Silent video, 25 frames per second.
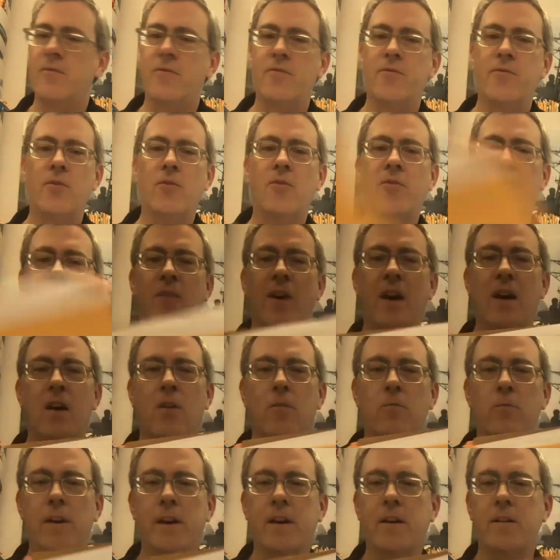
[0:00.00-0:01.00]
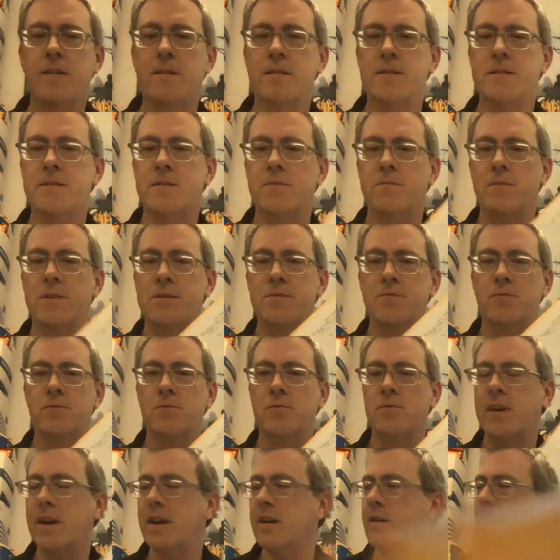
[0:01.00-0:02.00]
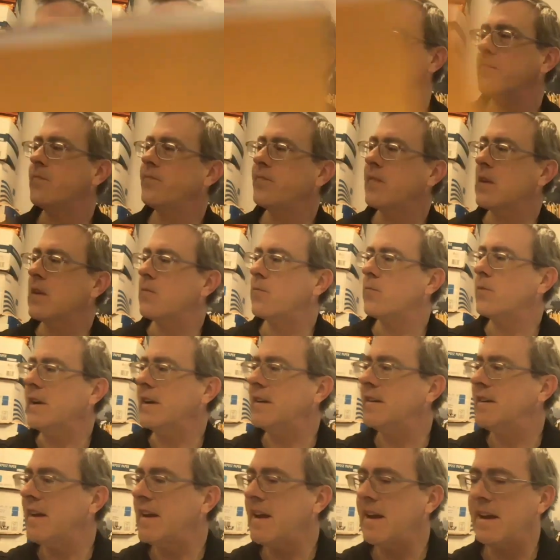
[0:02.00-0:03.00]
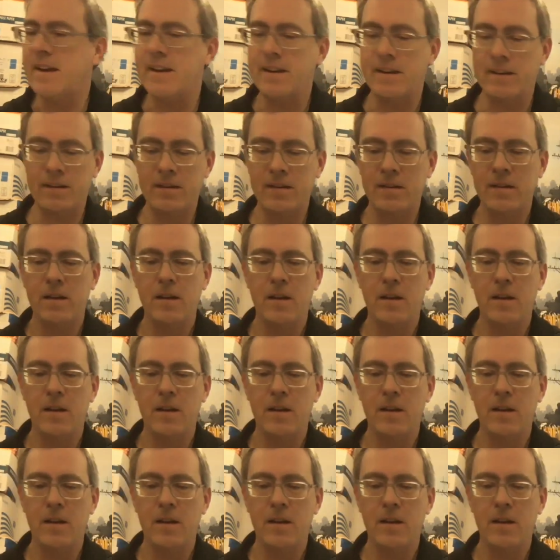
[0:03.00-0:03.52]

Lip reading: full file records, which will get retained,